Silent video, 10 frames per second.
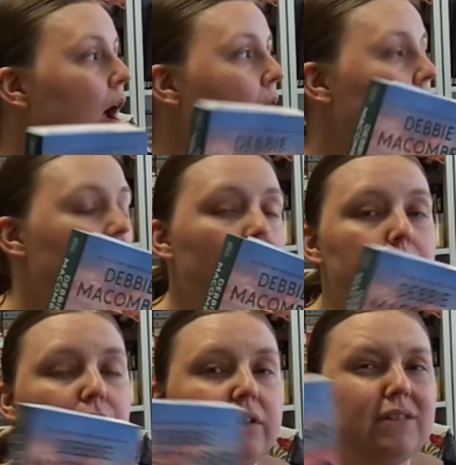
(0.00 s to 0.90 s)
I
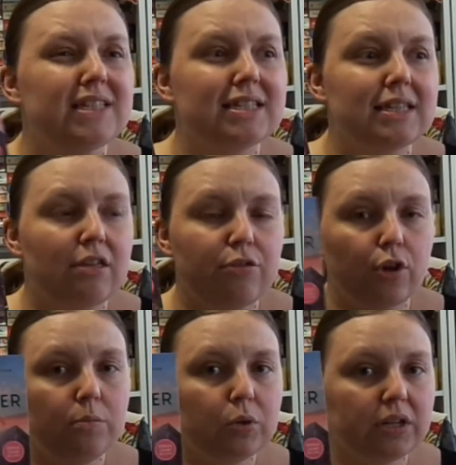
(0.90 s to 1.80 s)
believe this is the
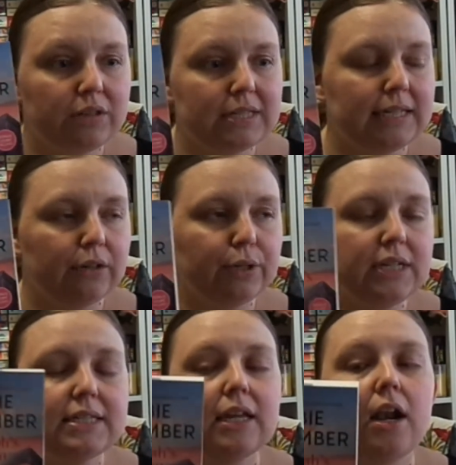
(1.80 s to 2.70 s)
third book in the
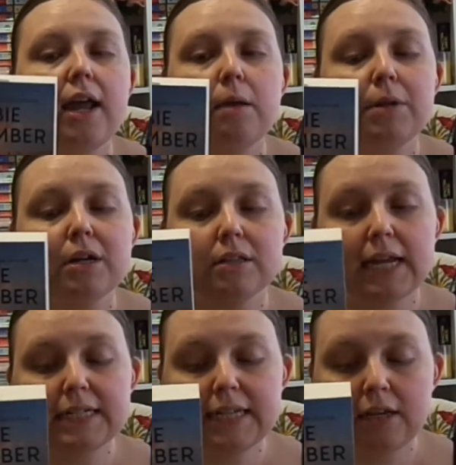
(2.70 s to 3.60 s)
series, and I am
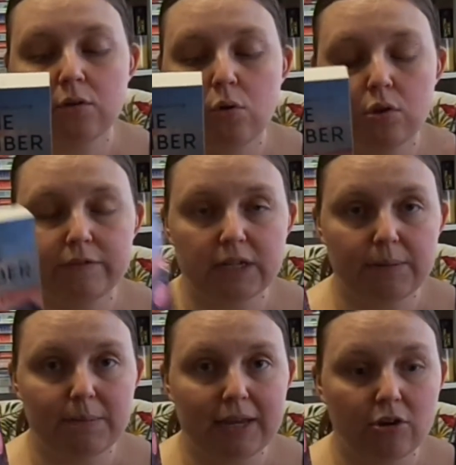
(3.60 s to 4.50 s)
collecting all of
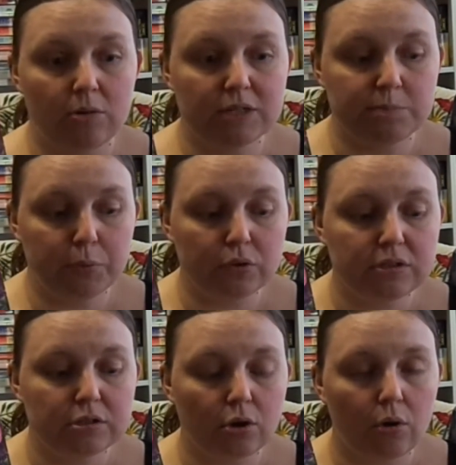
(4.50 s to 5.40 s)
Debbie May Comer's books,
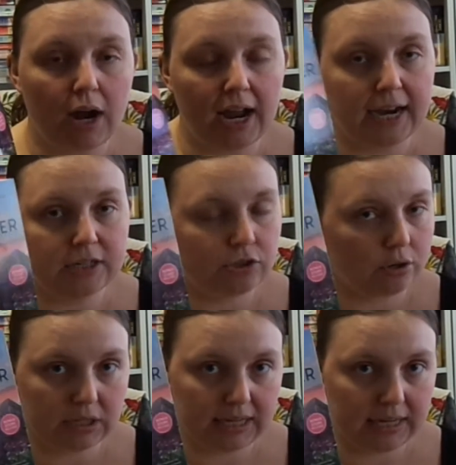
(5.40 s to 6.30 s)
so I
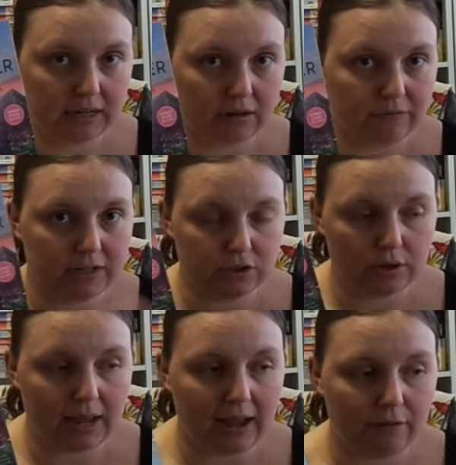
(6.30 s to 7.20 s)
don't care if I
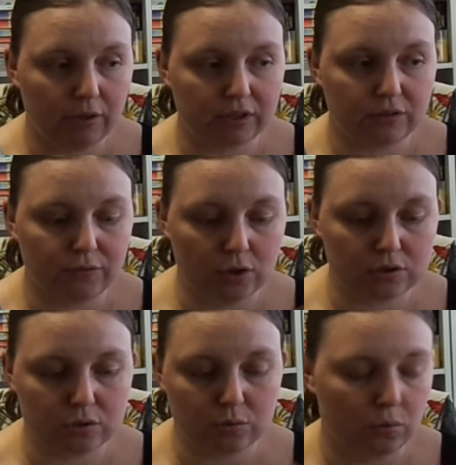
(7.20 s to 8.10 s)
don't have like the
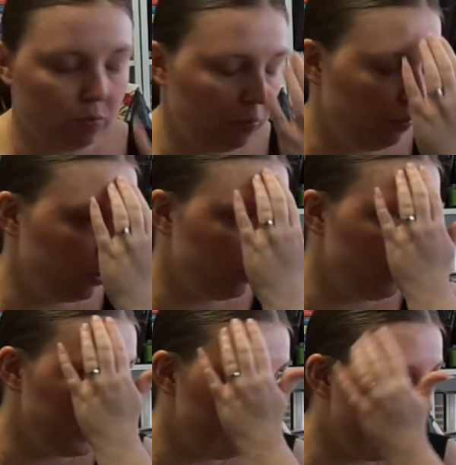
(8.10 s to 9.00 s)
first or book or
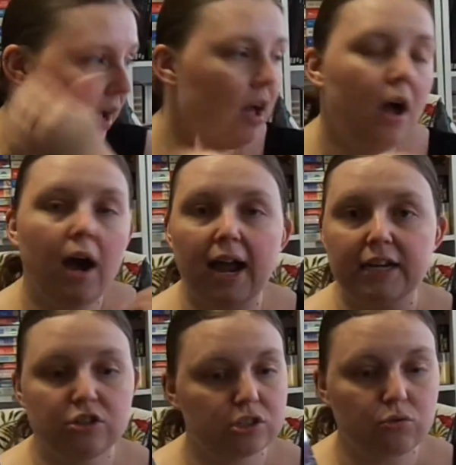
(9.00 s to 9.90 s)
whatever. I
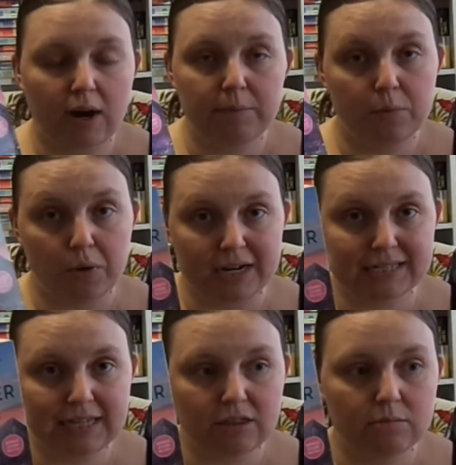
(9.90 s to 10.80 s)
just grab them when I
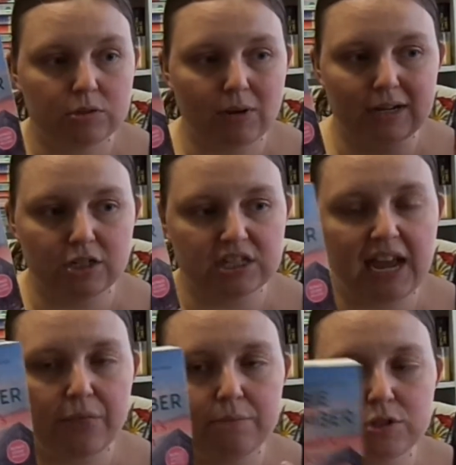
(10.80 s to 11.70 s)
see them, so I can just
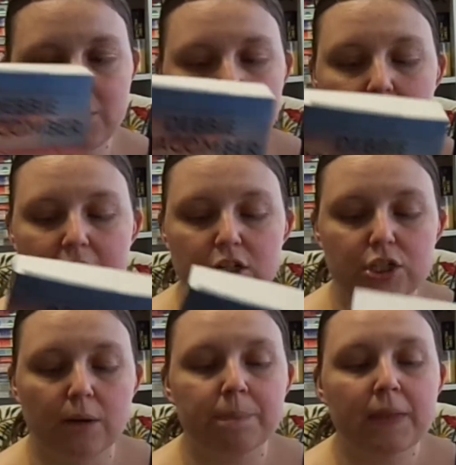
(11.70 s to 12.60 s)
add them to my collection.